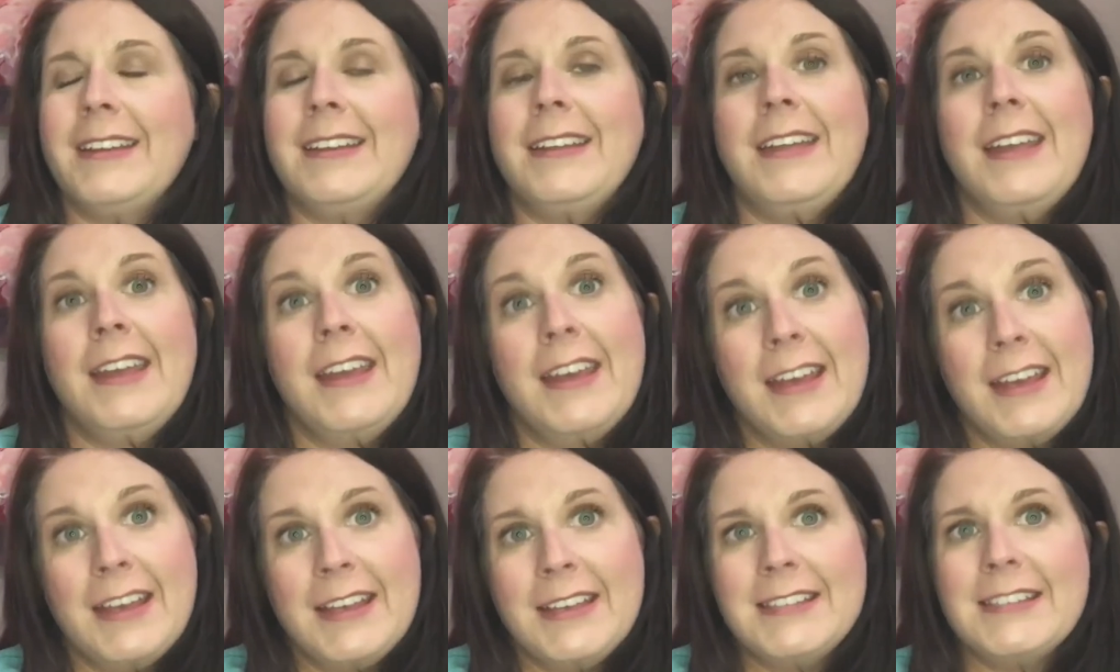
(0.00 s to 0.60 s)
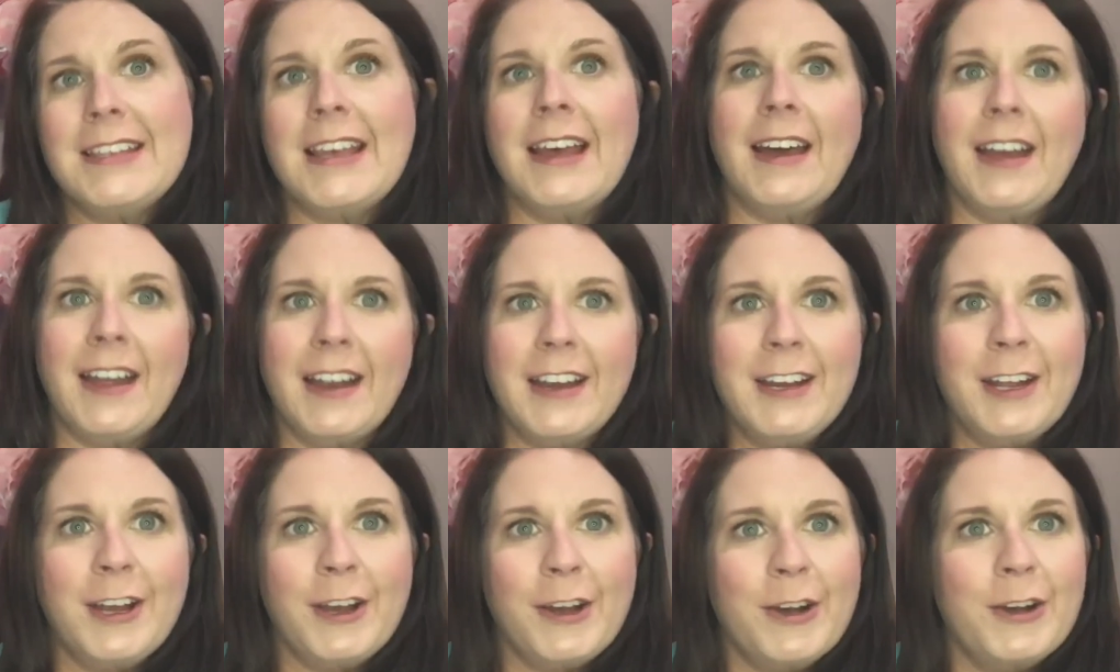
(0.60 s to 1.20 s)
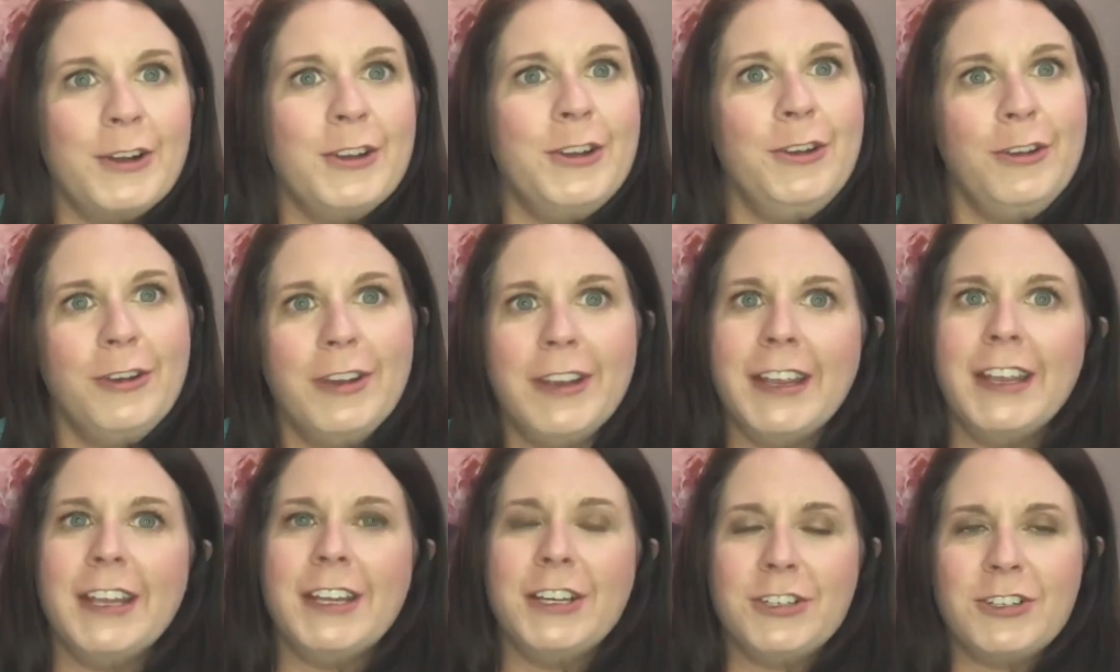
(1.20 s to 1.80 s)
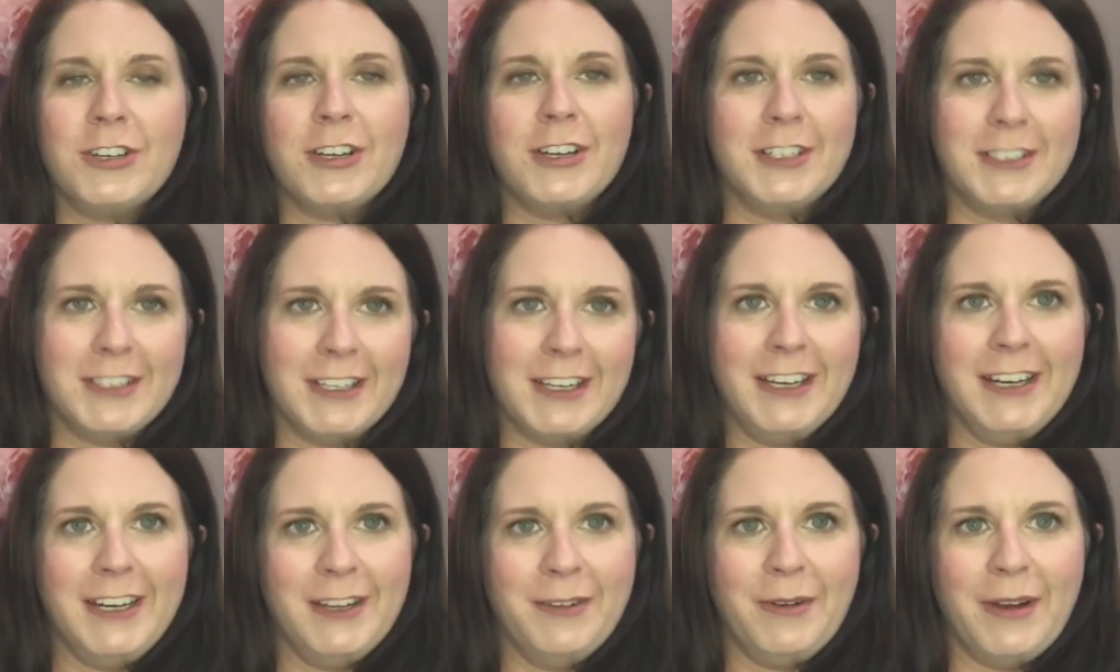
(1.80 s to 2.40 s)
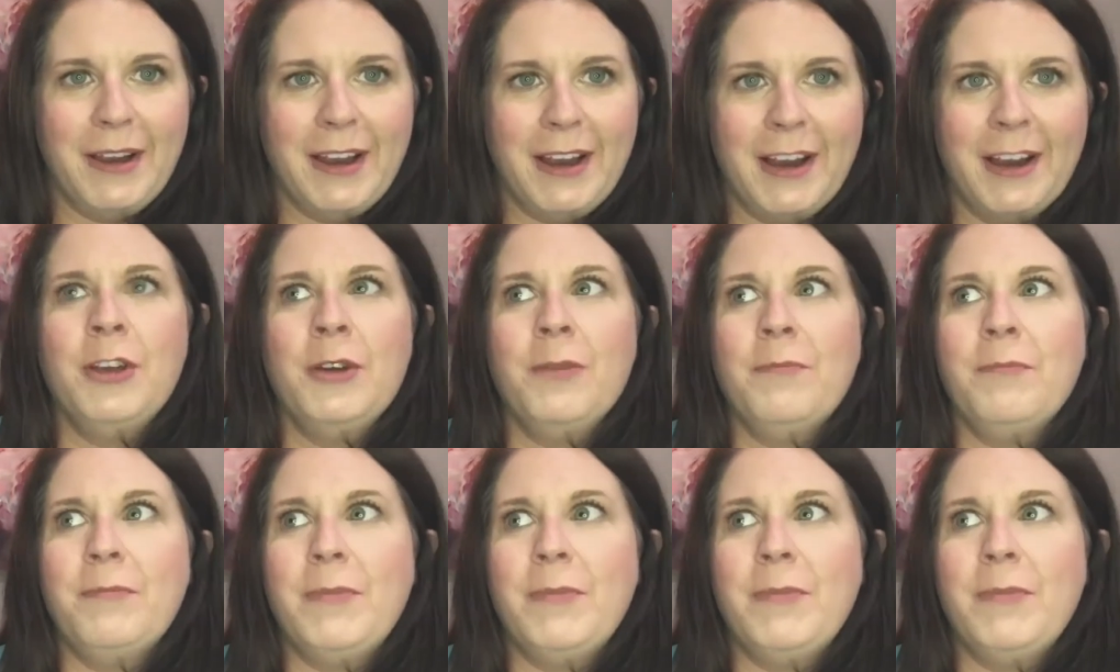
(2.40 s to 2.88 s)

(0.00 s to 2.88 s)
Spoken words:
Yes, I know you can get drugs anywhere,